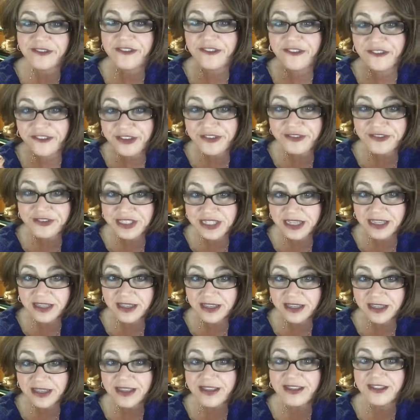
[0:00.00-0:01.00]

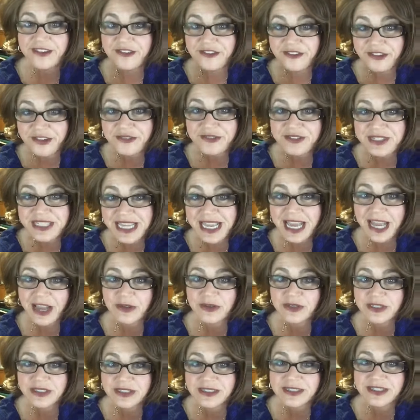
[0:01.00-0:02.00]
50
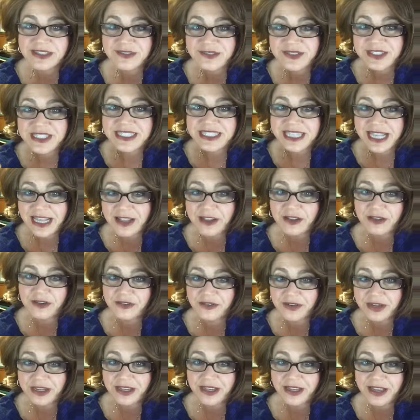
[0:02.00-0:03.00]
ounces of
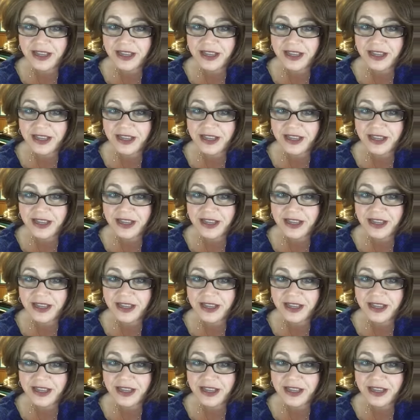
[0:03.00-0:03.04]
celery.